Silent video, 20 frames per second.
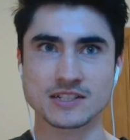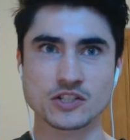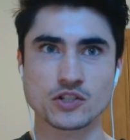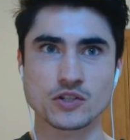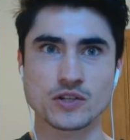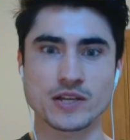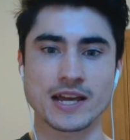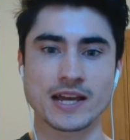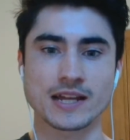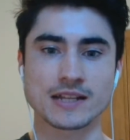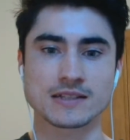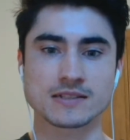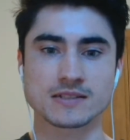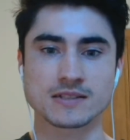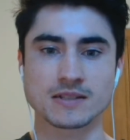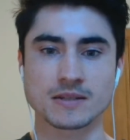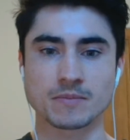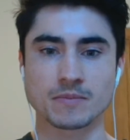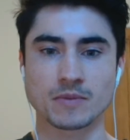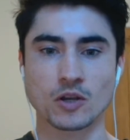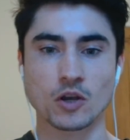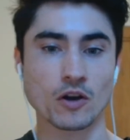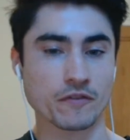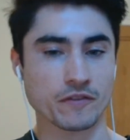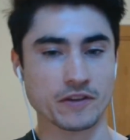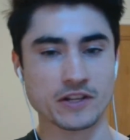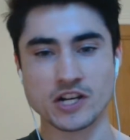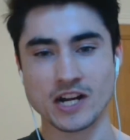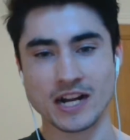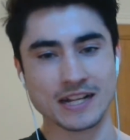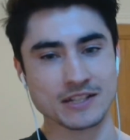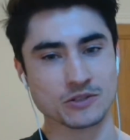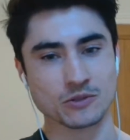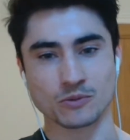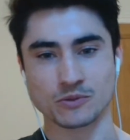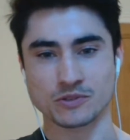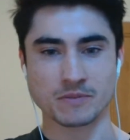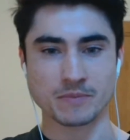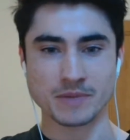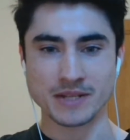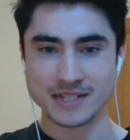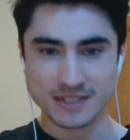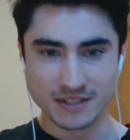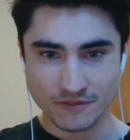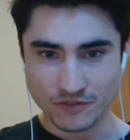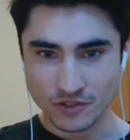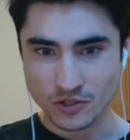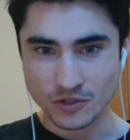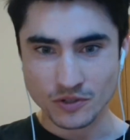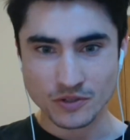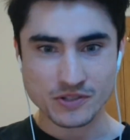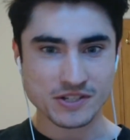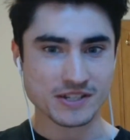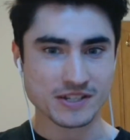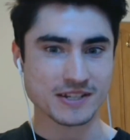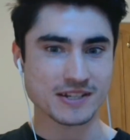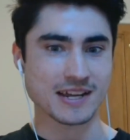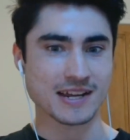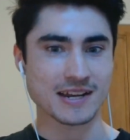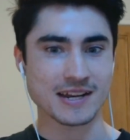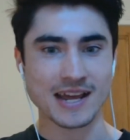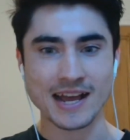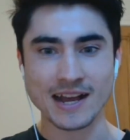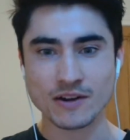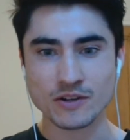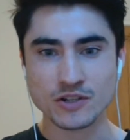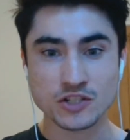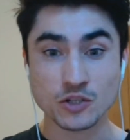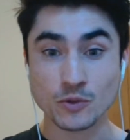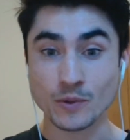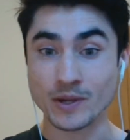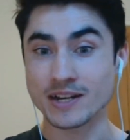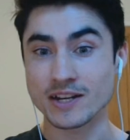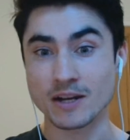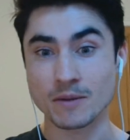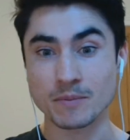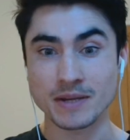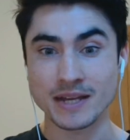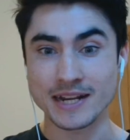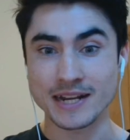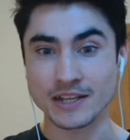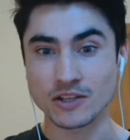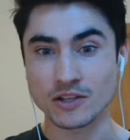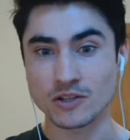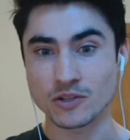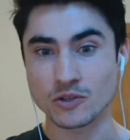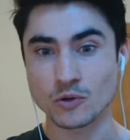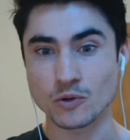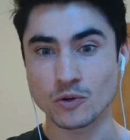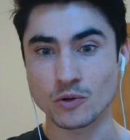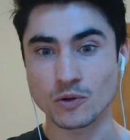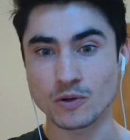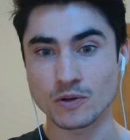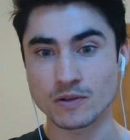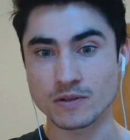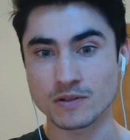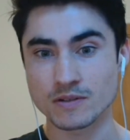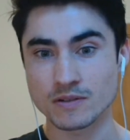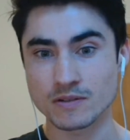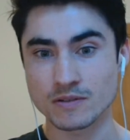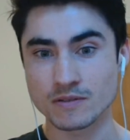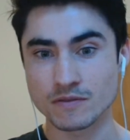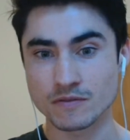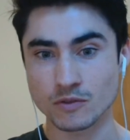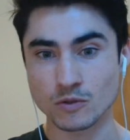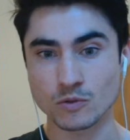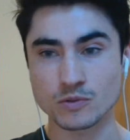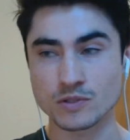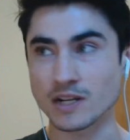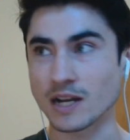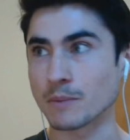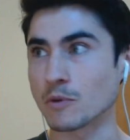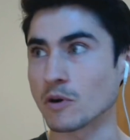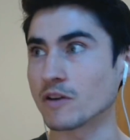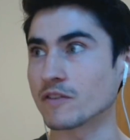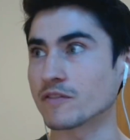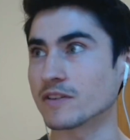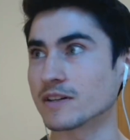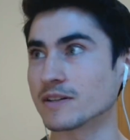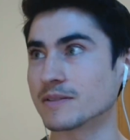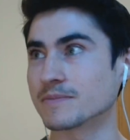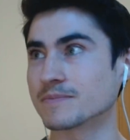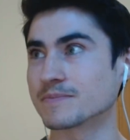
you get some coffee chats or some interviews, and how did you end up getting your full-time offer?